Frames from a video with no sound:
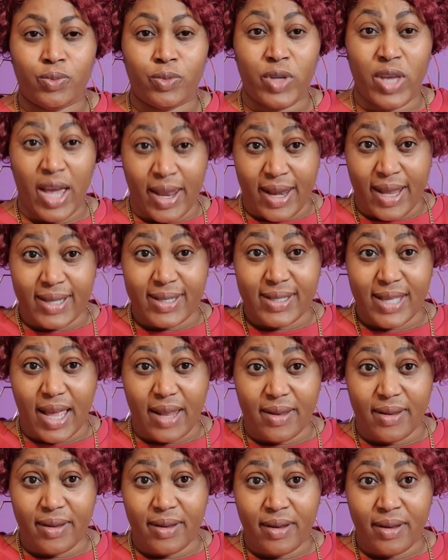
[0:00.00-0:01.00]
You
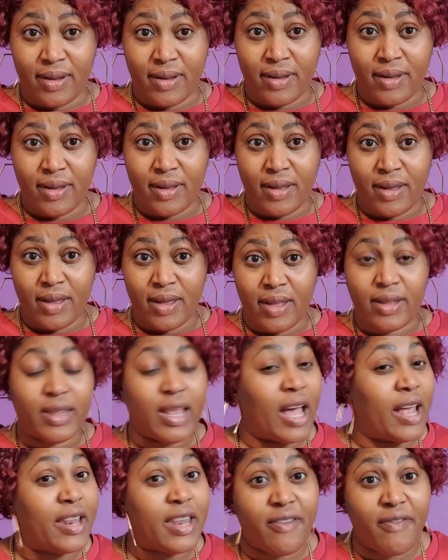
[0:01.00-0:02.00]
understand?
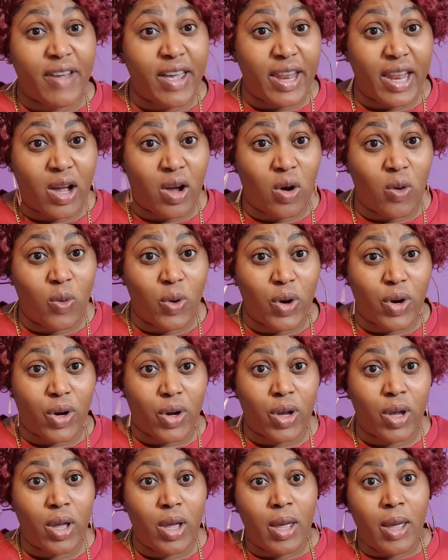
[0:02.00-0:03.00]
That never either go
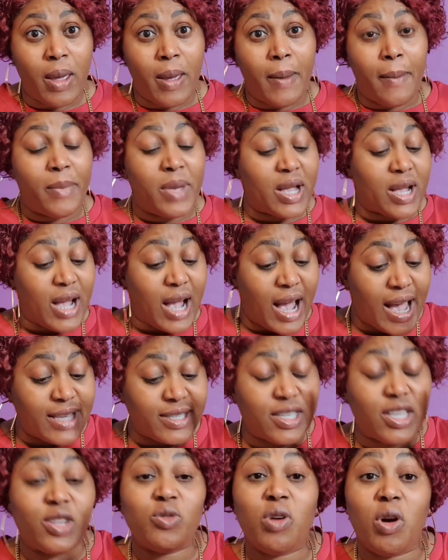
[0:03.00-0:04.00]
work.
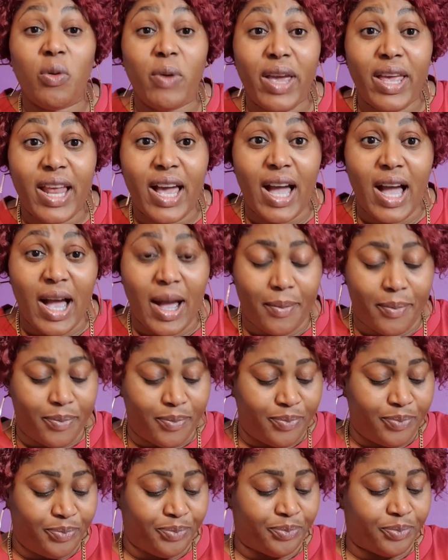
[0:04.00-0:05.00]
Because you know where that
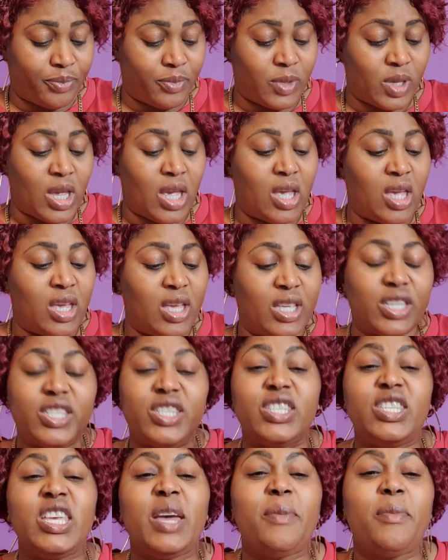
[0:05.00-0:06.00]
happened?
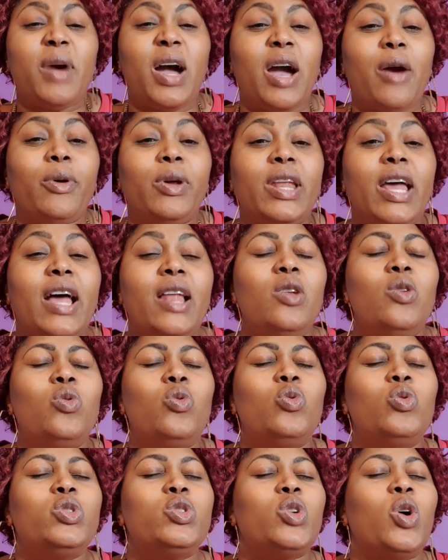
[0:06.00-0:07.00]
CMR would have
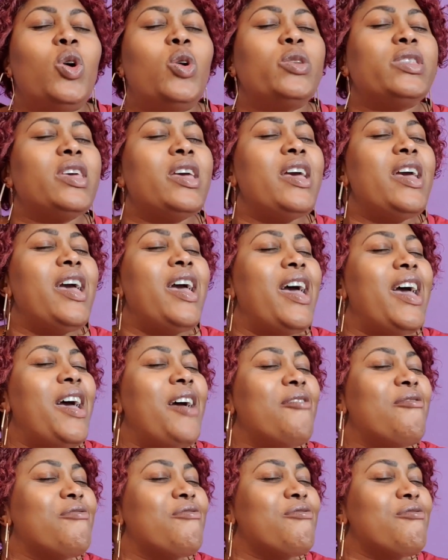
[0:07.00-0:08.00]
lose out
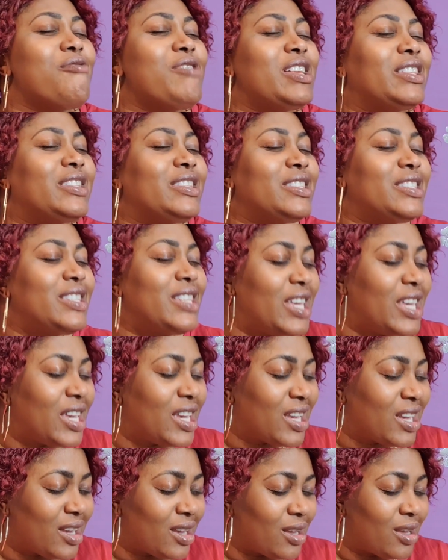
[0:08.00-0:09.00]

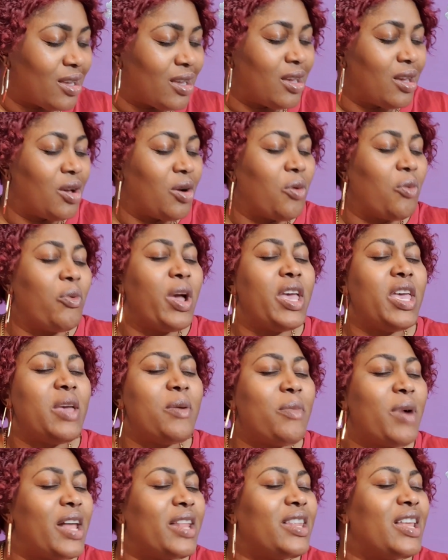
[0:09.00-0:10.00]
everything where
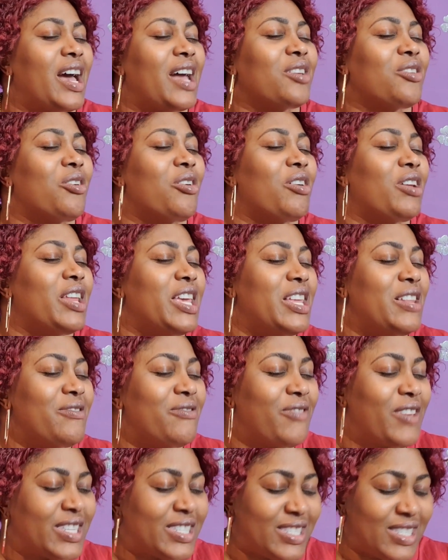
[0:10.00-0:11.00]
him and that girl
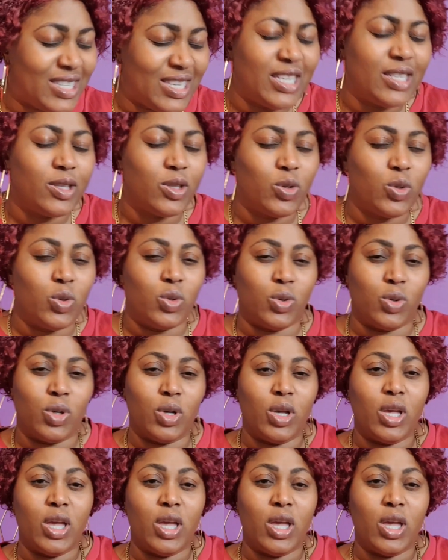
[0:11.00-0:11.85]
invest into.